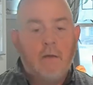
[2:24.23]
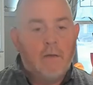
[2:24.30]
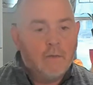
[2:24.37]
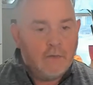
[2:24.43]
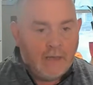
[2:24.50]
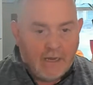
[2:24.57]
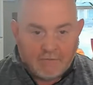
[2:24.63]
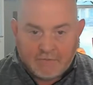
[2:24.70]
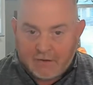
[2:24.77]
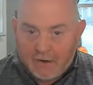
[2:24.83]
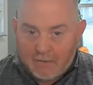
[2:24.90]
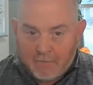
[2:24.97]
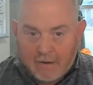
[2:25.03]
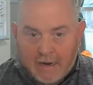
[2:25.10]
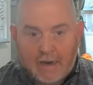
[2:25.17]
They have to
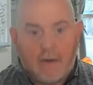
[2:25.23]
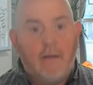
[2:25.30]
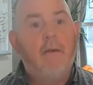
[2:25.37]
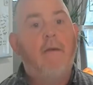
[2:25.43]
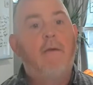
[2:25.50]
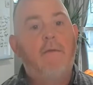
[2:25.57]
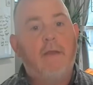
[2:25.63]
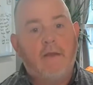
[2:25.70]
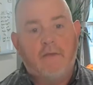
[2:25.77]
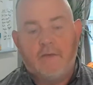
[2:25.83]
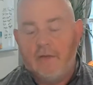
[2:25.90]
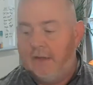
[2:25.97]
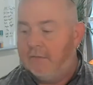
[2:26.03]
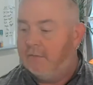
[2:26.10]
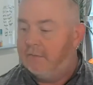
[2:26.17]
come back, they
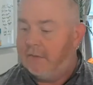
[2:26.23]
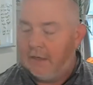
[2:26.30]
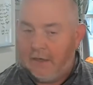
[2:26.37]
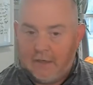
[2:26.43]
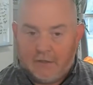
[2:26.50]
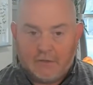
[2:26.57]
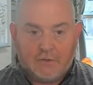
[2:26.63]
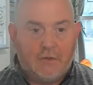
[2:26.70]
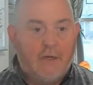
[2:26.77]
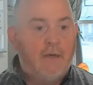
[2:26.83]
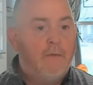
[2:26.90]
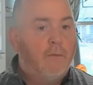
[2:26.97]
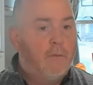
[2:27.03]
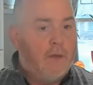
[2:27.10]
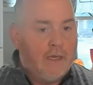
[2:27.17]
sit, they get a treat.
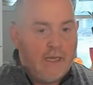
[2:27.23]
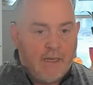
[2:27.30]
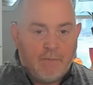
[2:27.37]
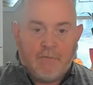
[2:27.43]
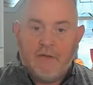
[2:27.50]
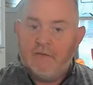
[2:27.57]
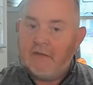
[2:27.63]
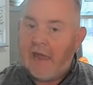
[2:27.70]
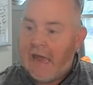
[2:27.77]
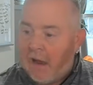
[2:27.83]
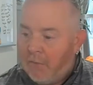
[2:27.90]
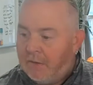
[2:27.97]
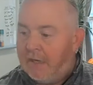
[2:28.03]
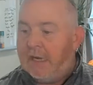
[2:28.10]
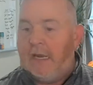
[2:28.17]
We keep this
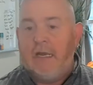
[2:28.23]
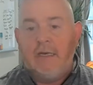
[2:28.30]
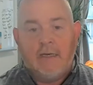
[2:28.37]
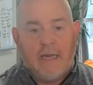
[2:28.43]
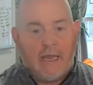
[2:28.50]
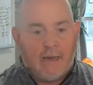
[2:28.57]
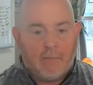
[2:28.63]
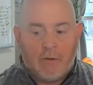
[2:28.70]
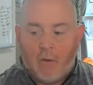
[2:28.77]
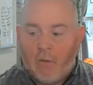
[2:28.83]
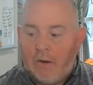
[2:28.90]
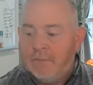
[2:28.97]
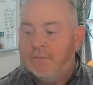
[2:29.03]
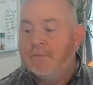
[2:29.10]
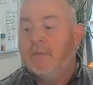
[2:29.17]
out and in game
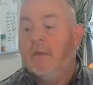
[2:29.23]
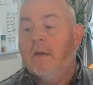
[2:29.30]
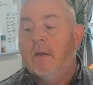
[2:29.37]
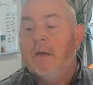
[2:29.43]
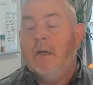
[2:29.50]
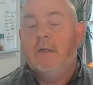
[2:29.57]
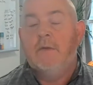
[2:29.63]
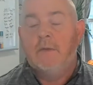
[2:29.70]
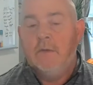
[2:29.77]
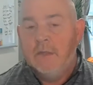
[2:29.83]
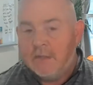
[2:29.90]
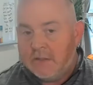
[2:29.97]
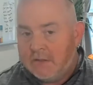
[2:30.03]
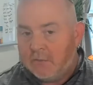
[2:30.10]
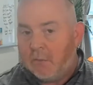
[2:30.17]
going. So
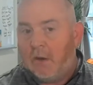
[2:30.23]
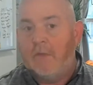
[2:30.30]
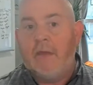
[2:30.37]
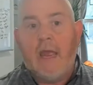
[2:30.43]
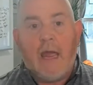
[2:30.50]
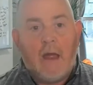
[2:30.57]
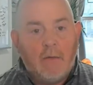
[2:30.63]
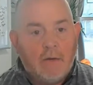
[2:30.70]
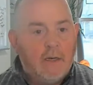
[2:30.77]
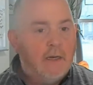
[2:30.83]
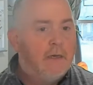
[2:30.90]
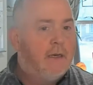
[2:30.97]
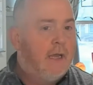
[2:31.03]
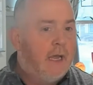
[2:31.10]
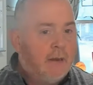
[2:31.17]
this is where the out and
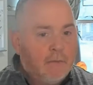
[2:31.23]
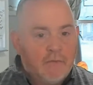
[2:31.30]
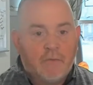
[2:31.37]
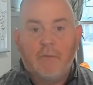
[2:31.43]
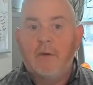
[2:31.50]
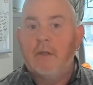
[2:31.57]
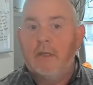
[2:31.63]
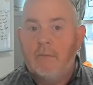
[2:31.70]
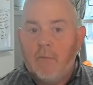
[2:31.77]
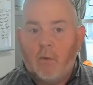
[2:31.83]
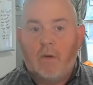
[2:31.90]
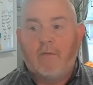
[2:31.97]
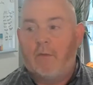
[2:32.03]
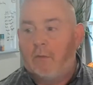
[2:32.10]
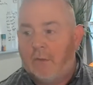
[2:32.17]
in game is really more
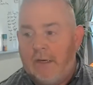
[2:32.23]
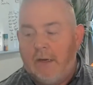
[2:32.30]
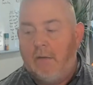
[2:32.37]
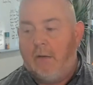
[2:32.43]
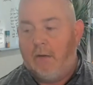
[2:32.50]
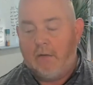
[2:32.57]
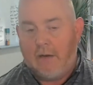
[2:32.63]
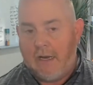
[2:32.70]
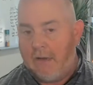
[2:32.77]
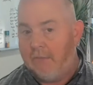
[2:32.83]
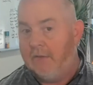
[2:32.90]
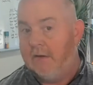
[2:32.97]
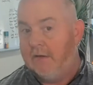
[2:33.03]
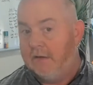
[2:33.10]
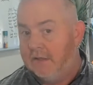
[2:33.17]
of a recall game
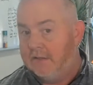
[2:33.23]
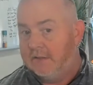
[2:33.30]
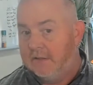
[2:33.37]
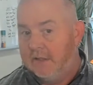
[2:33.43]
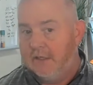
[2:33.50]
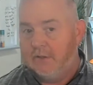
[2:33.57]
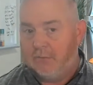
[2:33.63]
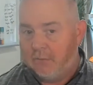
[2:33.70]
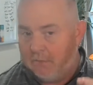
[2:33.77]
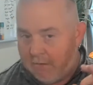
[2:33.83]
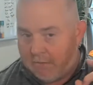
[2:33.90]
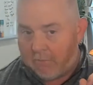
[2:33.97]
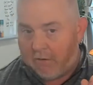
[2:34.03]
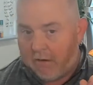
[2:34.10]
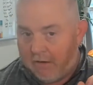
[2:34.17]
than it is leash.
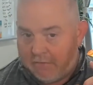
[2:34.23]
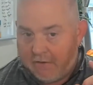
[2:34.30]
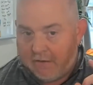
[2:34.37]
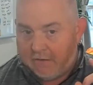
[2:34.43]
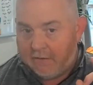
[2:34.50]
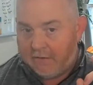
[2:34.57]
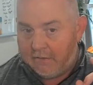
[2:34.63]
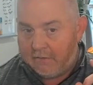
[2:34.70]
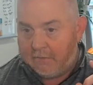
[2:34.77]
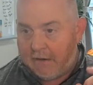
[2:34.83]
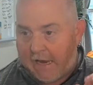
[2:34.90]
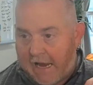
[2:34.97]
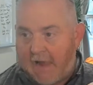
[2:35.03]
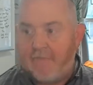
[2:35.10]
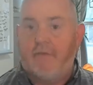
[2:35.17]
Remember, I think that
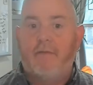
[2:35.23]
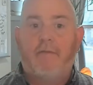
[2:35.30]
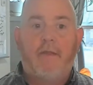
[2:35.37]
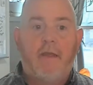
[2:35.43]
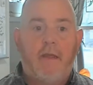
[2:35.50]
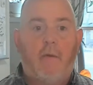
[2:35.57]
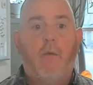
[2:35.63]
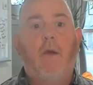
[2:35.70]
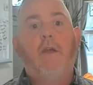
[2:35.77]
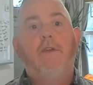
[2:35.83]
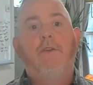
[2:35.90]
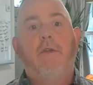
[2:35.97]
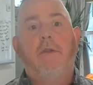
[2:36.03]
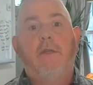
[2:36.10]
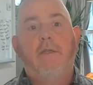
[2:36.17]
half of the
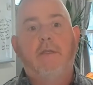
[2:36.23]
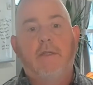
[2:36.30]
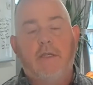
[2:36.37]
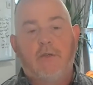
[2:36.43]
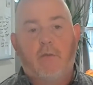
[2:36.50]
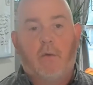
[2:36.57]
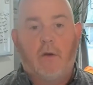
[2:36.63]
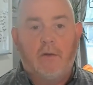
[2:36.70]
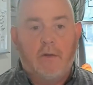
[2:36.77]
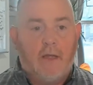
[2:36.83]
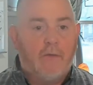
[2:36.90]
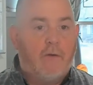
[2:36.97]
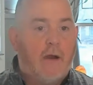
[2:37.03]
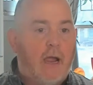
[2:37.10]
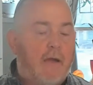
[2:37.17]
equation is leash work, the
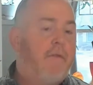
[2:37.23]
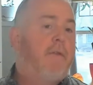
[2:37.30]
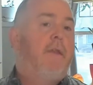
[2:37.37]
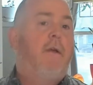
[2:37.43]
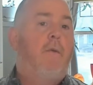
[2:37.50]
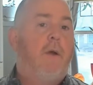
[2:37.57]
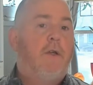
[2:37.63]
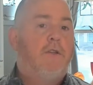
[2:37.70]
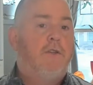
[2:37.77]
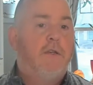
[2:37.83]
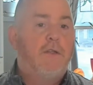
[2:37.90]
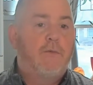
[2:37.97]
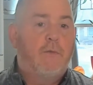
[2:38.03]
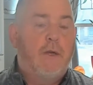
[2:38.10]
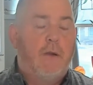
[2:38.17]
other half of the equation
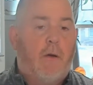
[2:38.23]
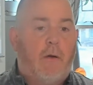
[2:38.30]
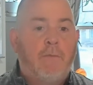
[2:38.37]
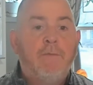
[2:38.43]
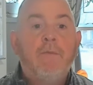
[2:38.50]
is recall.